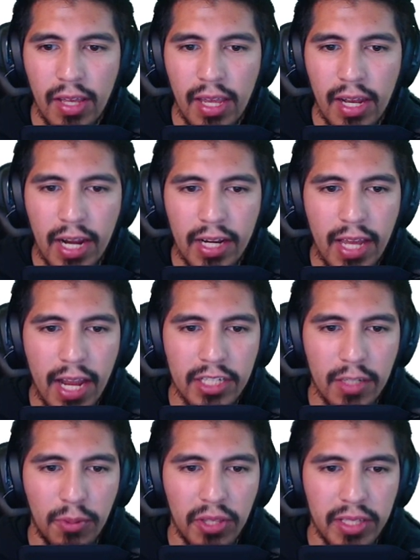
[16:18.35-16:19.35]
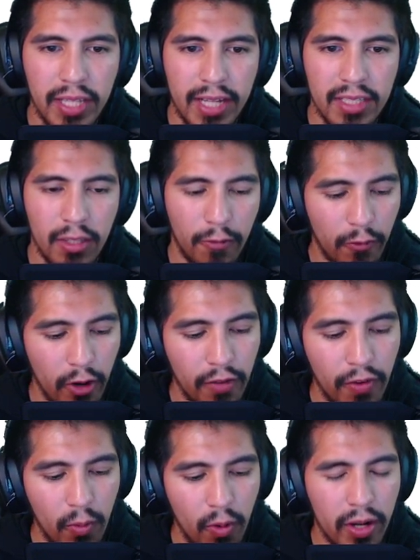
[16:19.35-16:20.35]
and I could actually put the text in the front if
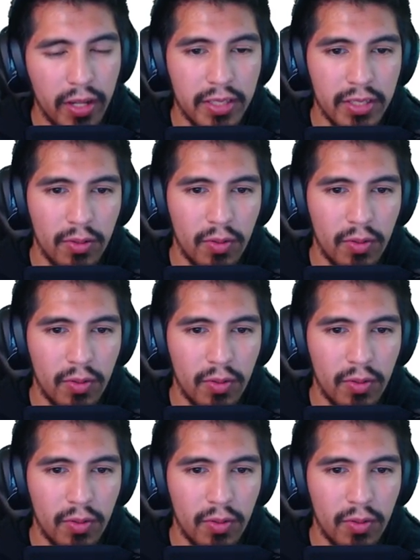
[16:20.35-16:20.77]
I wanted to.